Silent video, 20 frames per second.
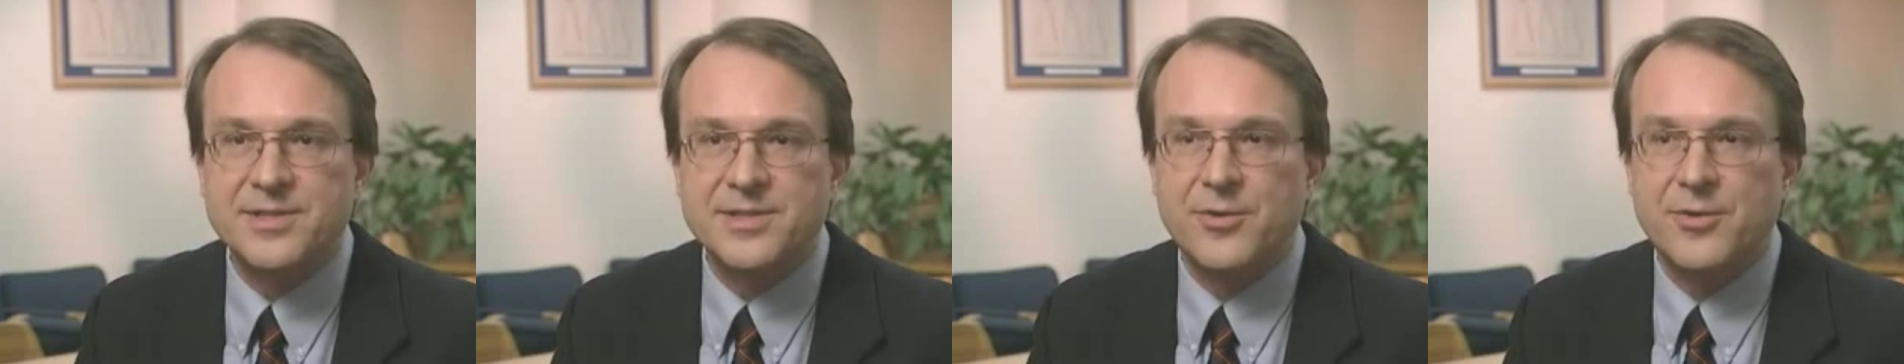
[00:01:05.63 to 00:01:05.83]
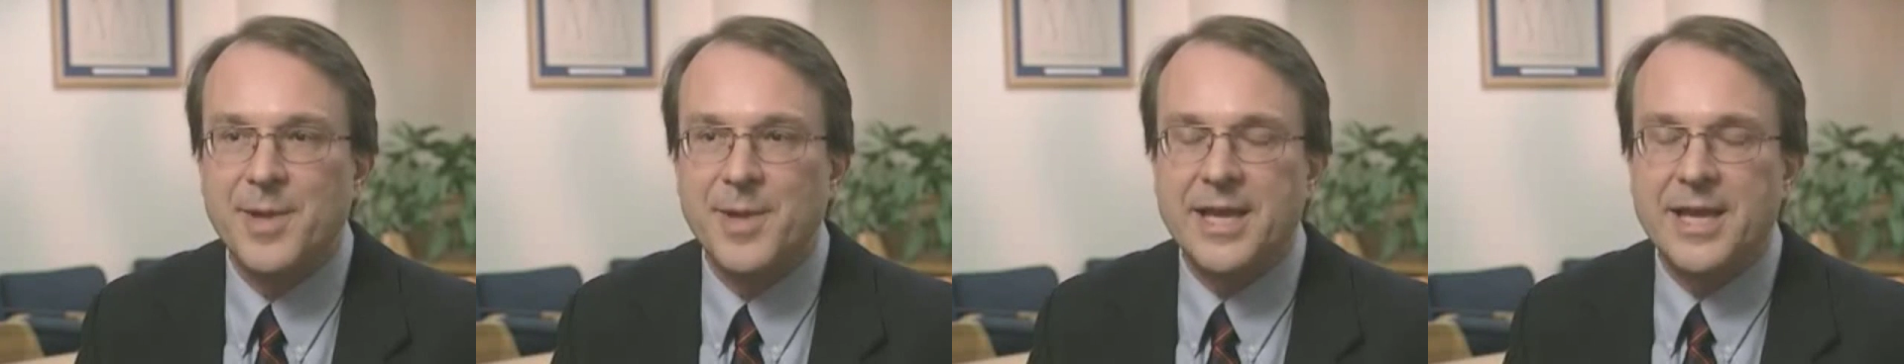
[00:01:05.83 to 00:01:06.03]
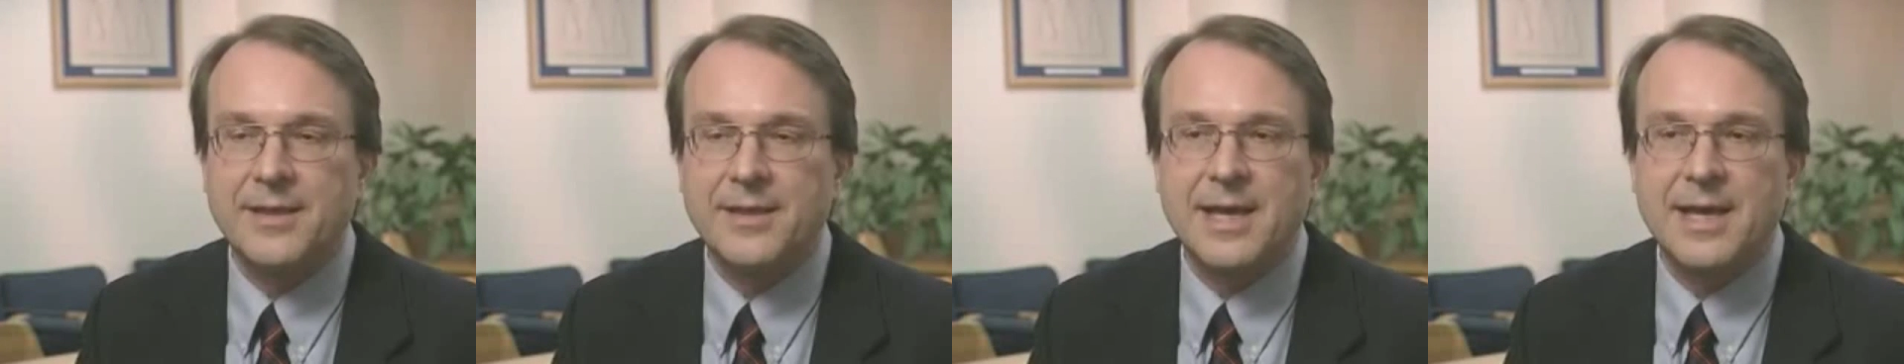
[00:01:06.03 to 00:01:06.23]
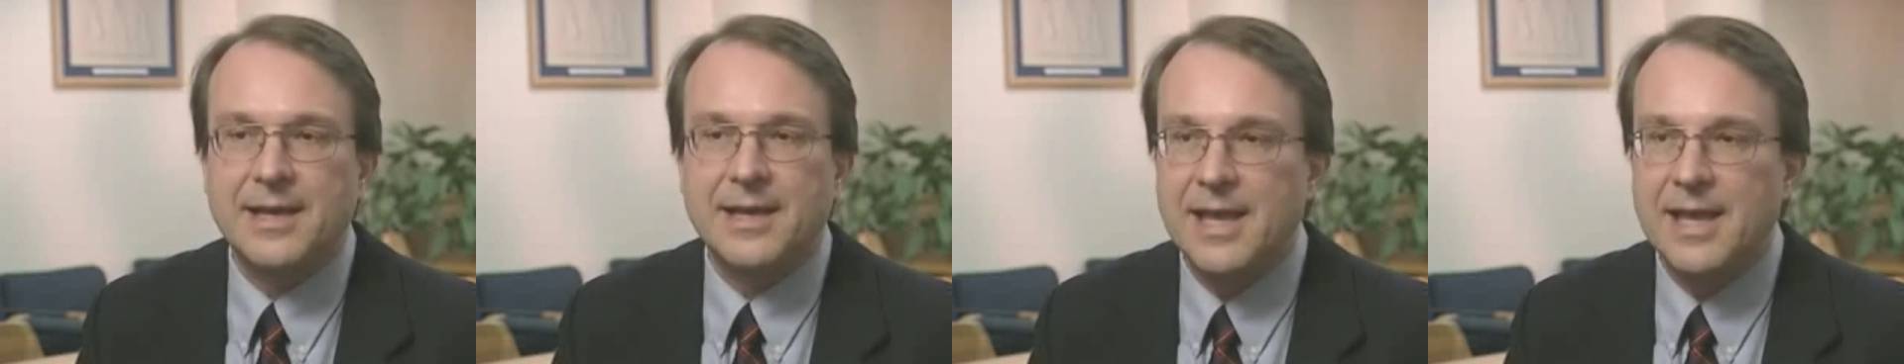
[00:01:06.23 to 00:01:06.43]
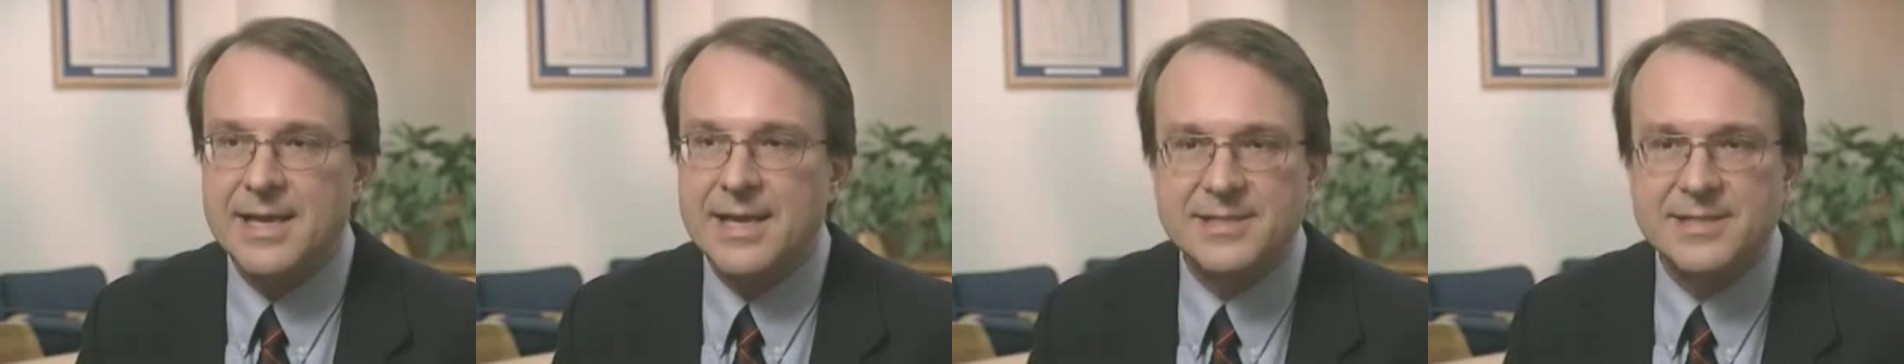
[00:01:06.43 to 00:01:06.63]
They're making that
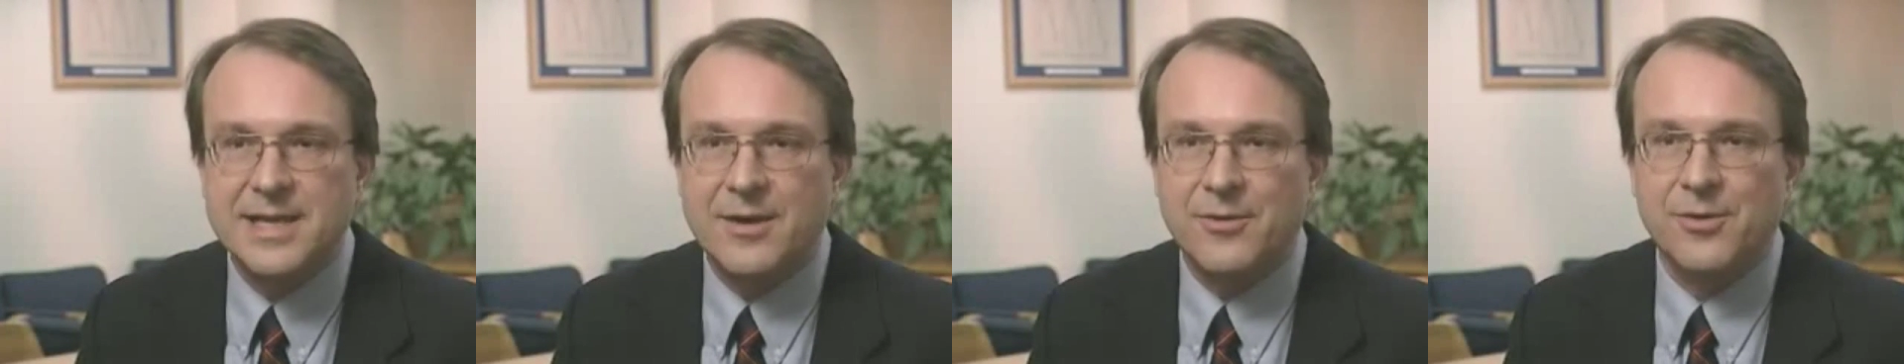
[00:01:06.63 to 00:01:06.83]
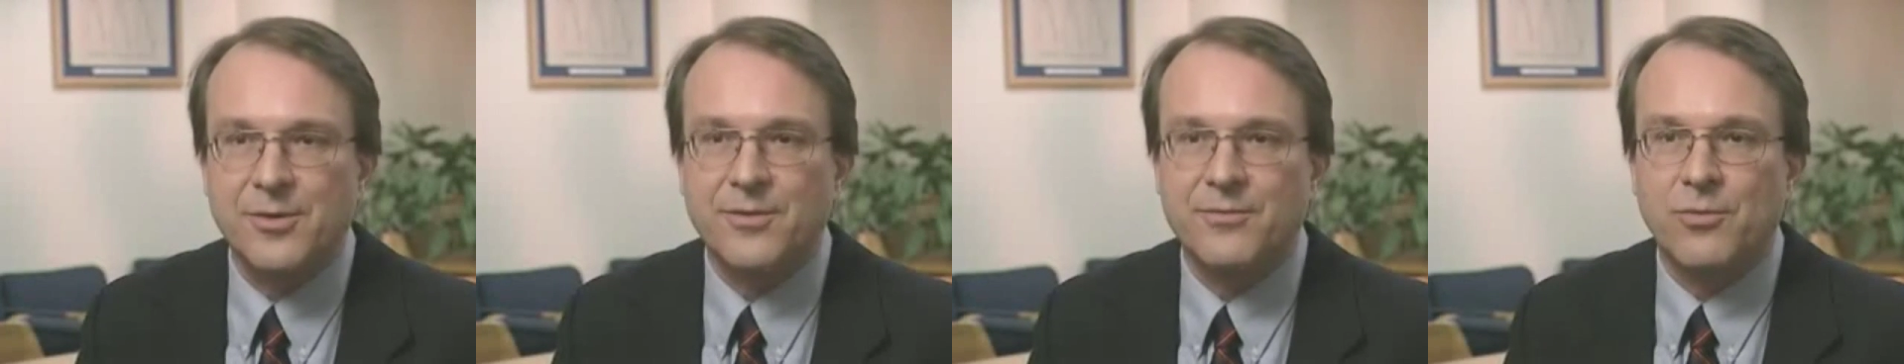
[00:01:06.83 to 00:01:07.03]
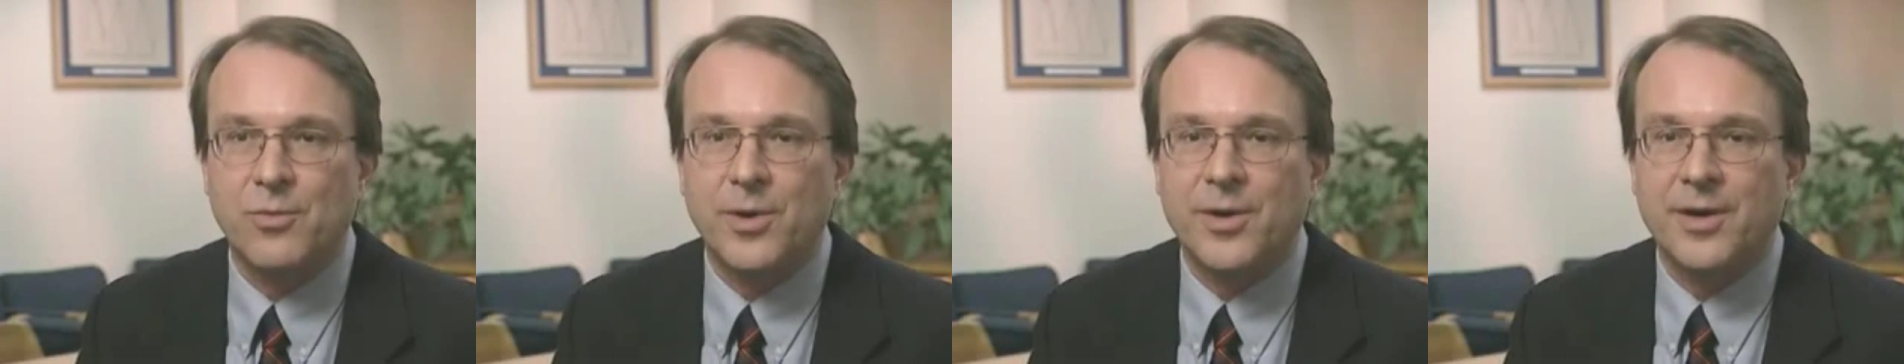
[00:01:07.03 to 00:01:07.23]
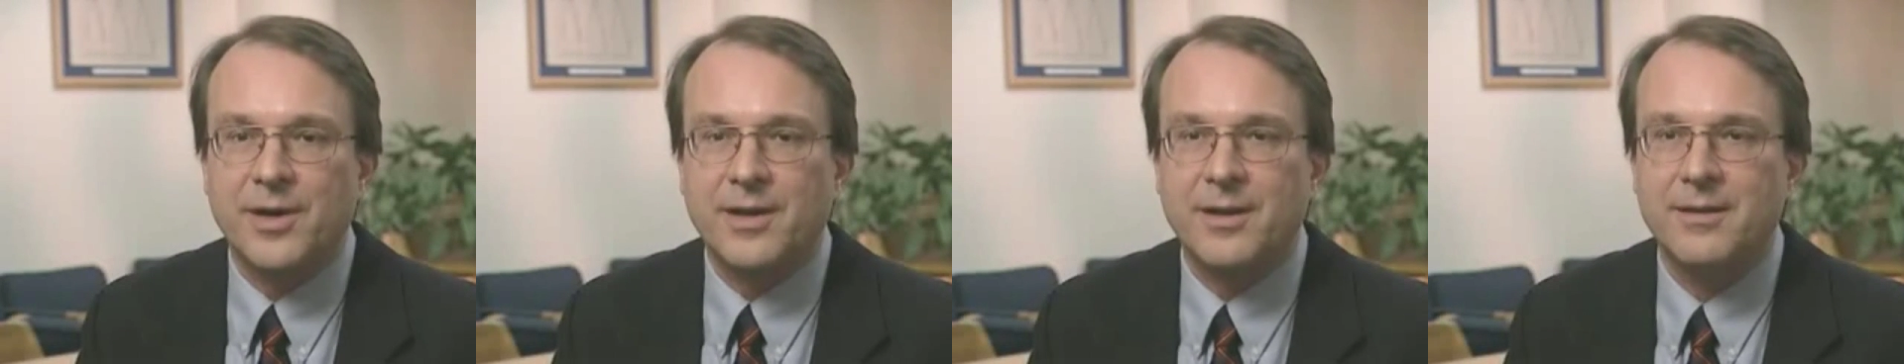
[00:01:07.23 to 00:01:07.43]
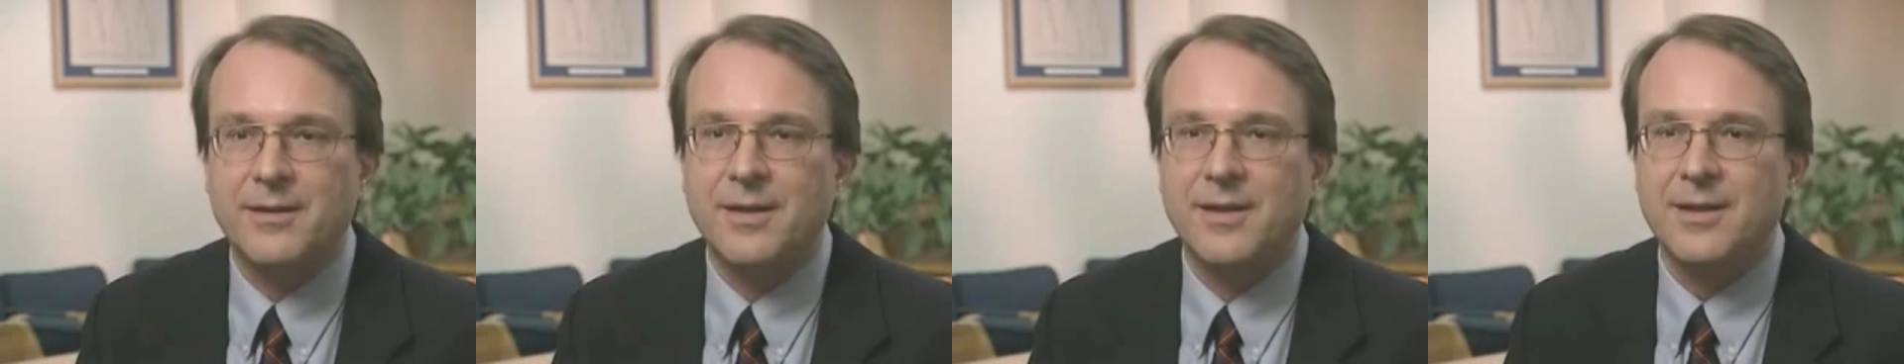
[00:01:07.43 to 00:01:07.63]
last hour of work